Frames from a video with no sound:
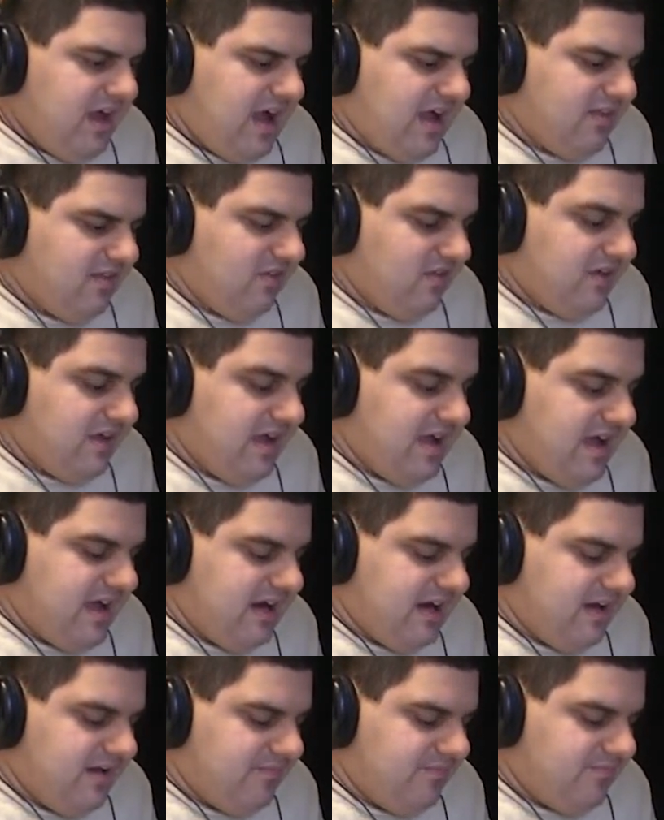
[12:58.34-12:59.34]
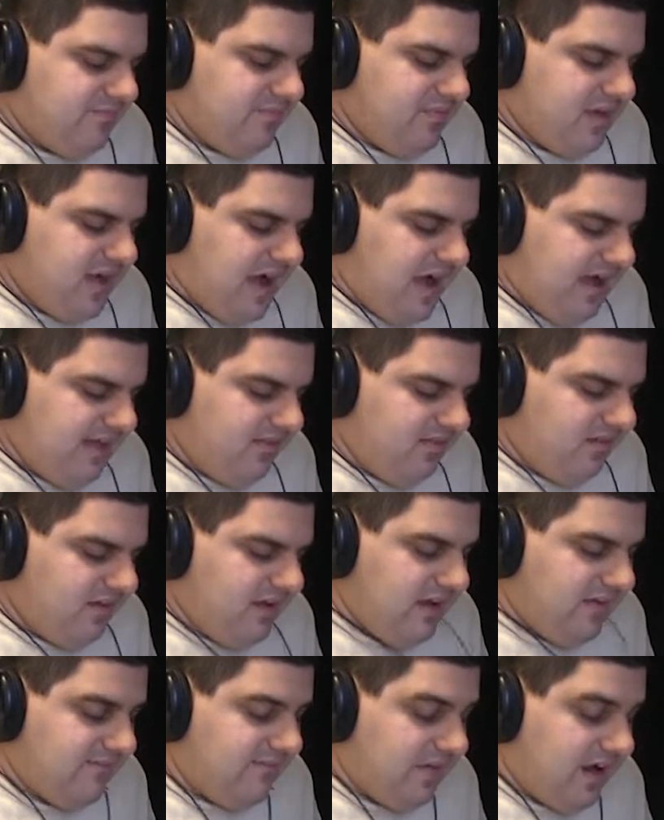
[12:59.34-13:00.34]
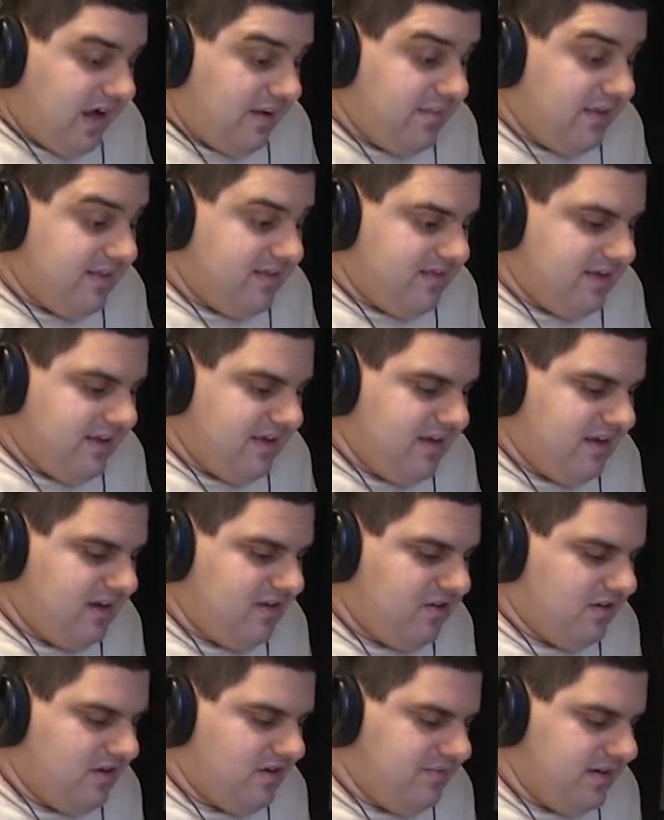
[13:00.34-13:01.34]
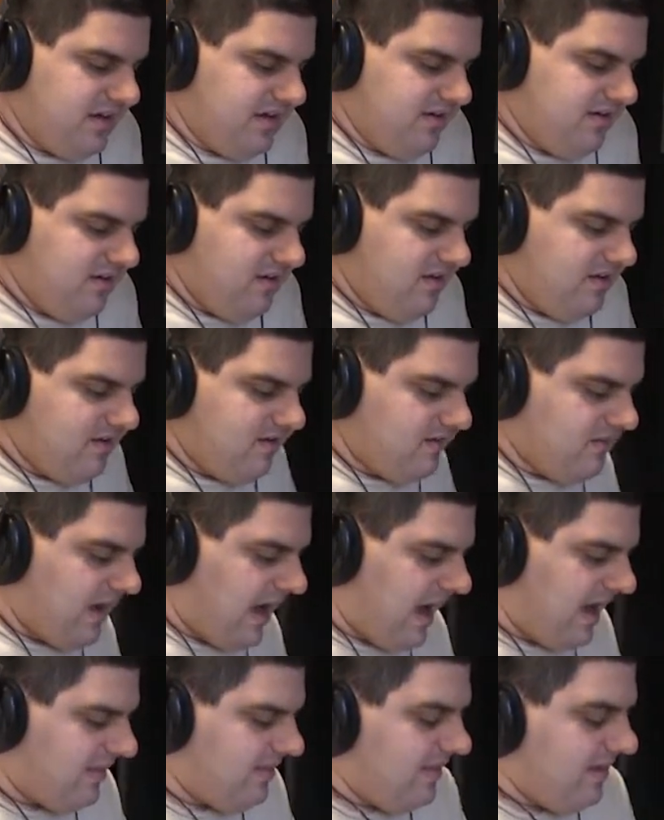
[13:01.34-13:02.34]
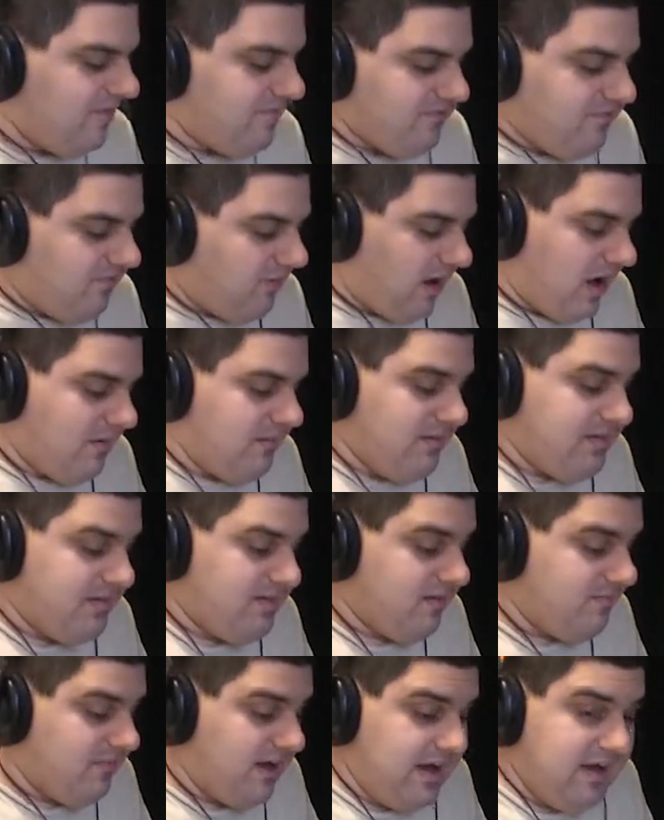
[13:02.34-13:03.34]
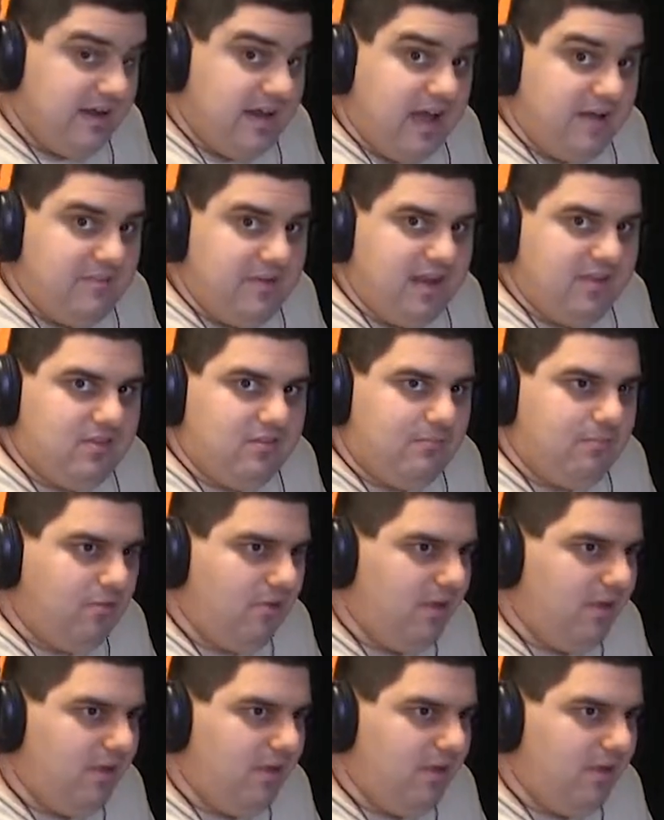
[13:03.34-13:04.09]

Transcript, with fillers: I look at, um, I look at Farmington. You know what I mean? I think Farmington might not make the